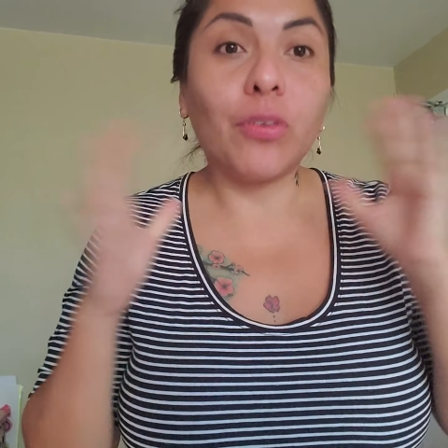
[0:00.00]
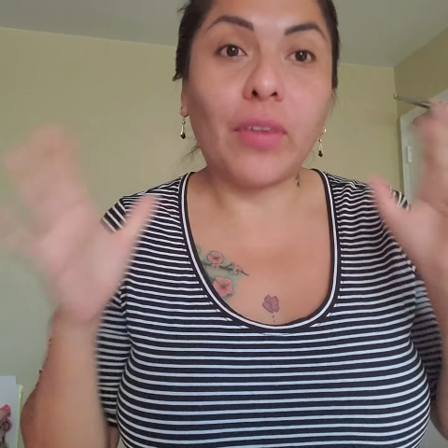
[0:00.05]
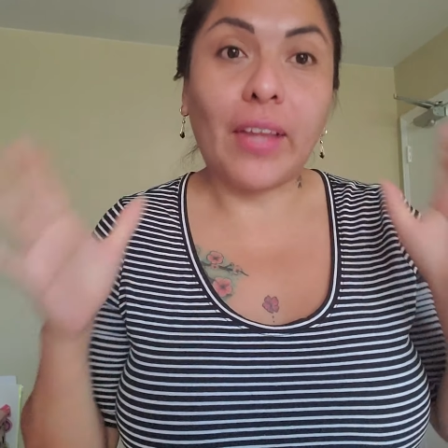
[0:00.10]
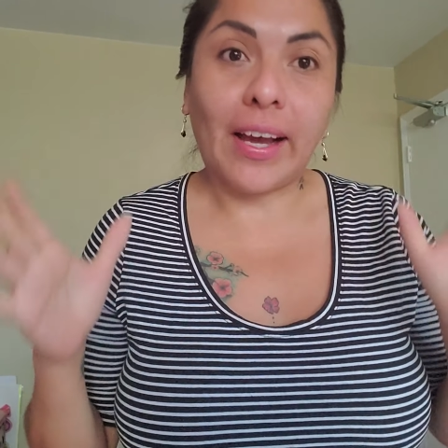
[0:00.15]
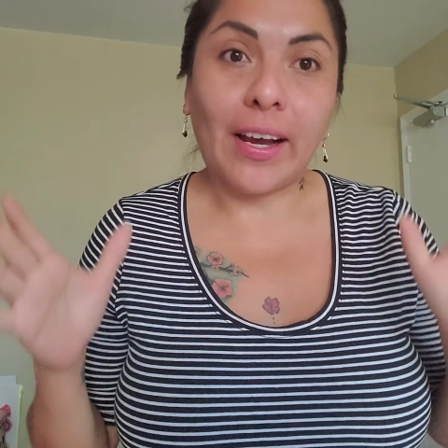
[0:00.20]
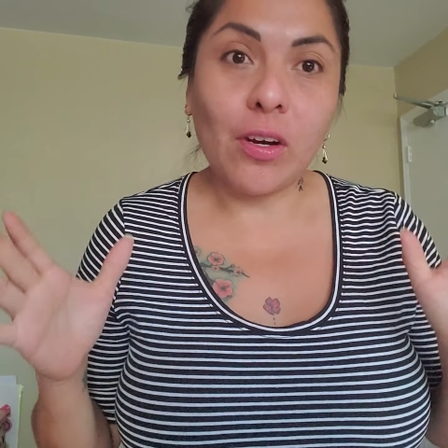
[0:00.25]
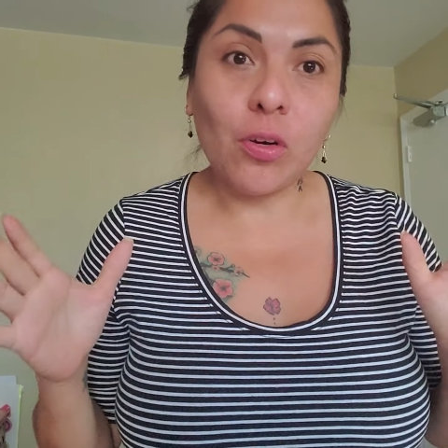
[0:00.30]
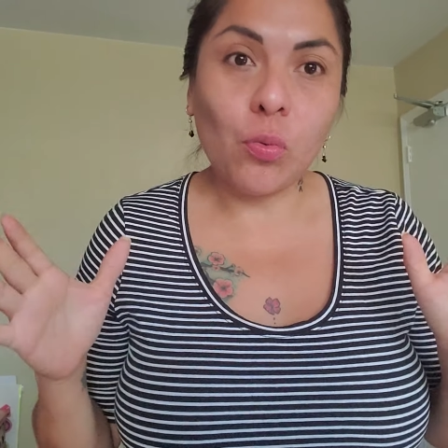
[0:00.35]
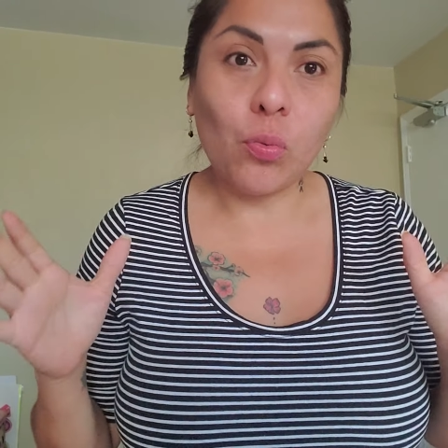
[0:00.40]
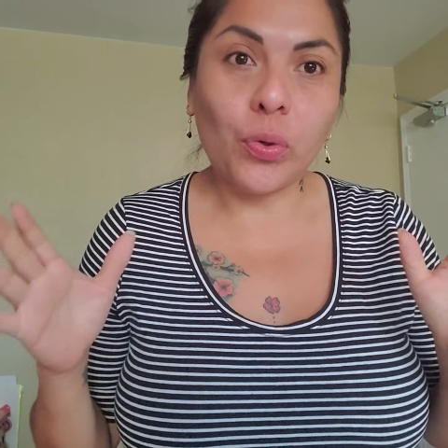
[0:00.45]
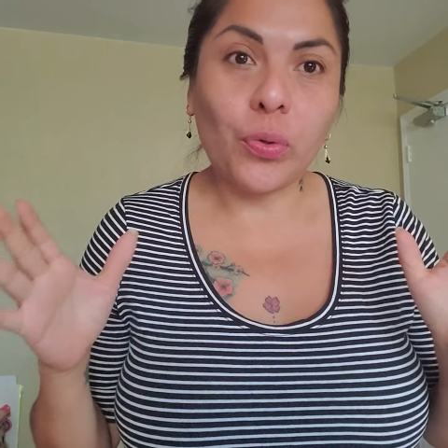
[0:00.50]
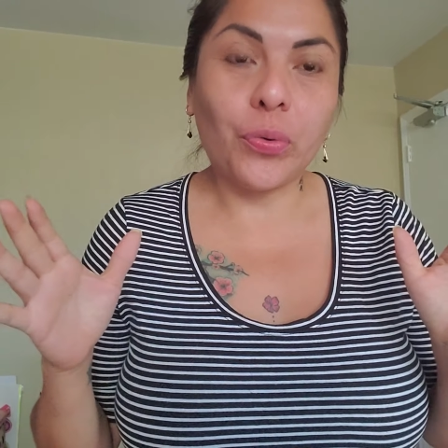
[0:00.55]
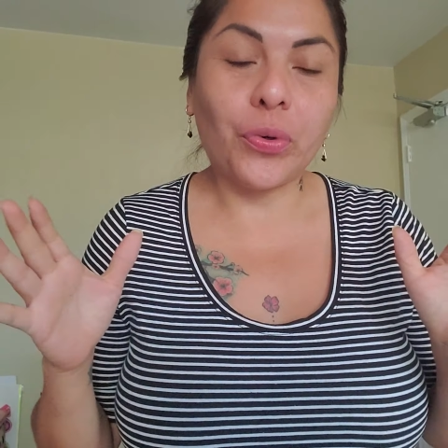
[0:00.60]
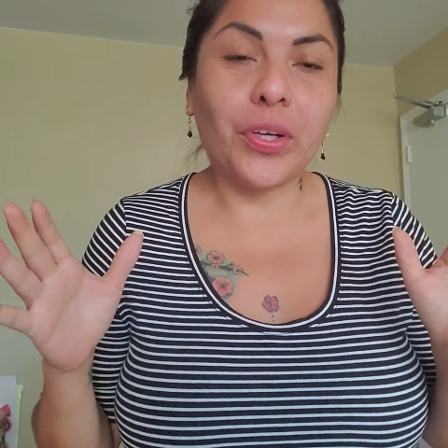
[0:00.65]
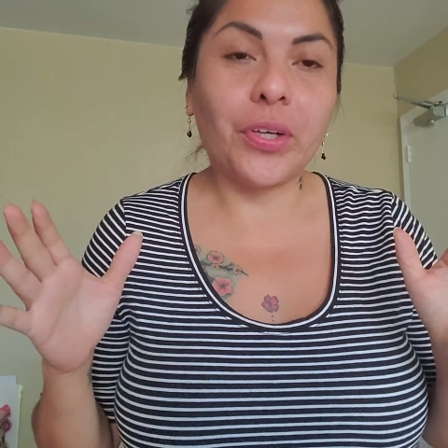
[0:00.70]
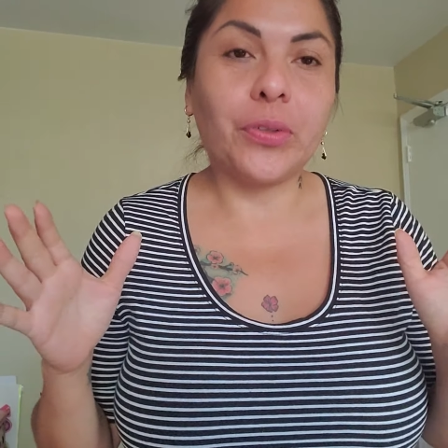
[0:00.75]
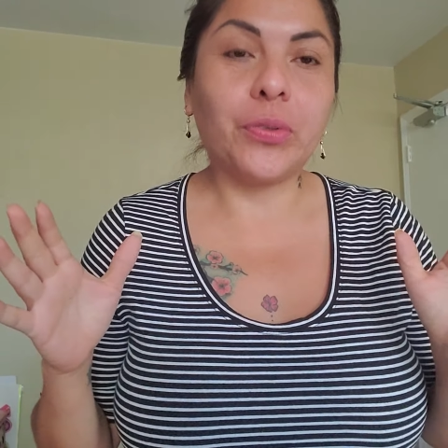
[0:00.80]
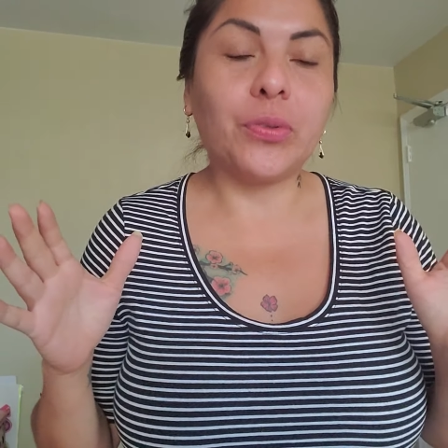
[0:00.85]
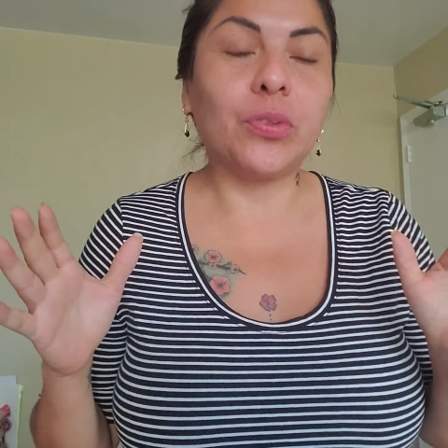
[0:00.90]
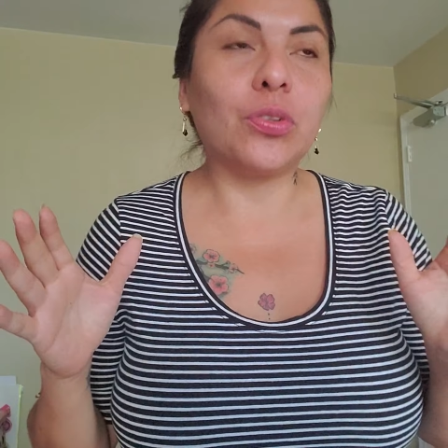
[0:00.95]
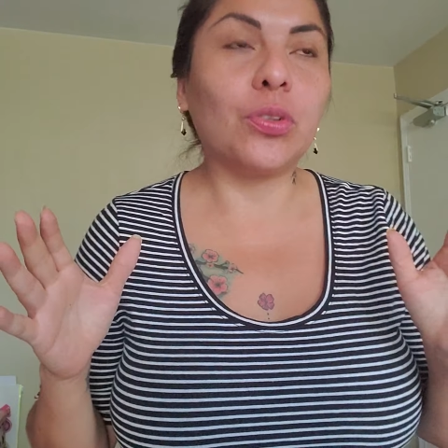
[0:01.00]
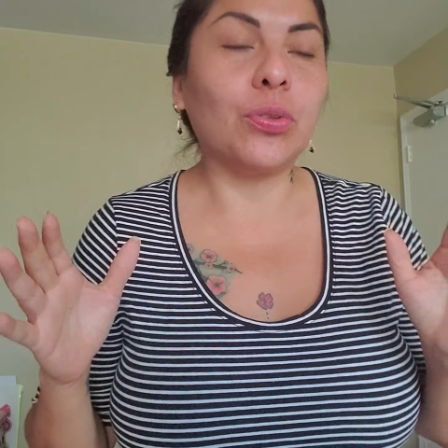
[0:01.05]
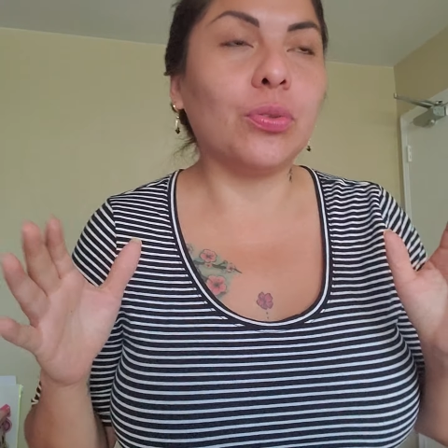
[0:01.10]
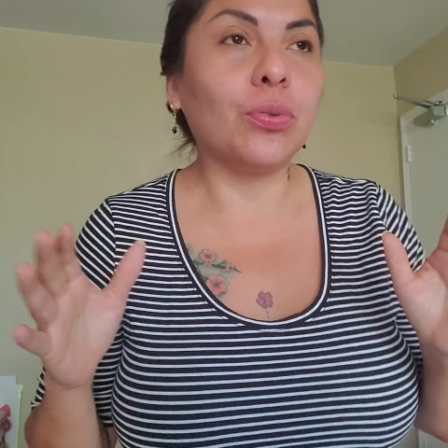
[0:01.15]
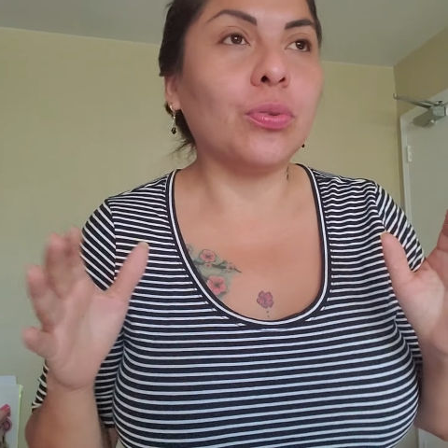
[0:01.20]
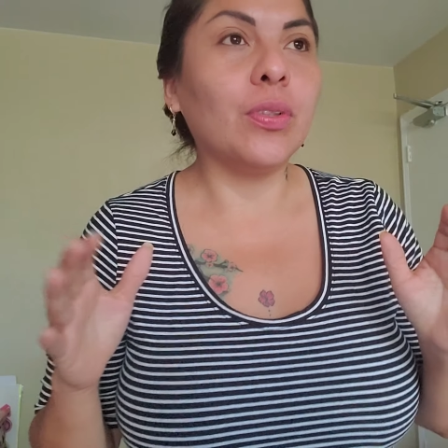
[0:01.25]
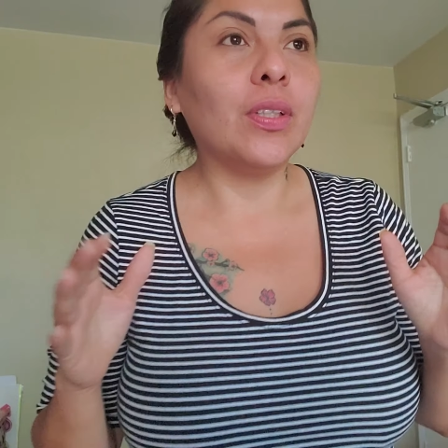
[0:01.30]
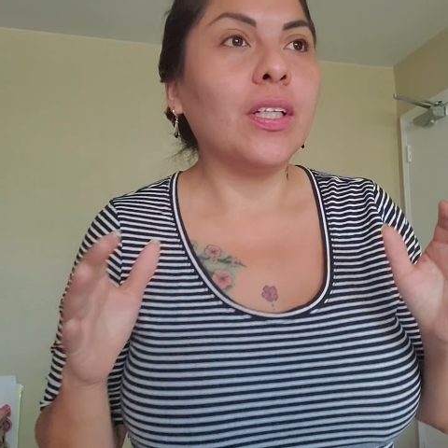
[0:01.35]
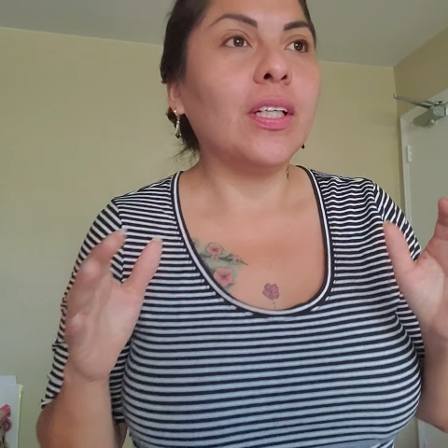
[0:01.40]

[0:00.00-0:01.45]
that, we were going to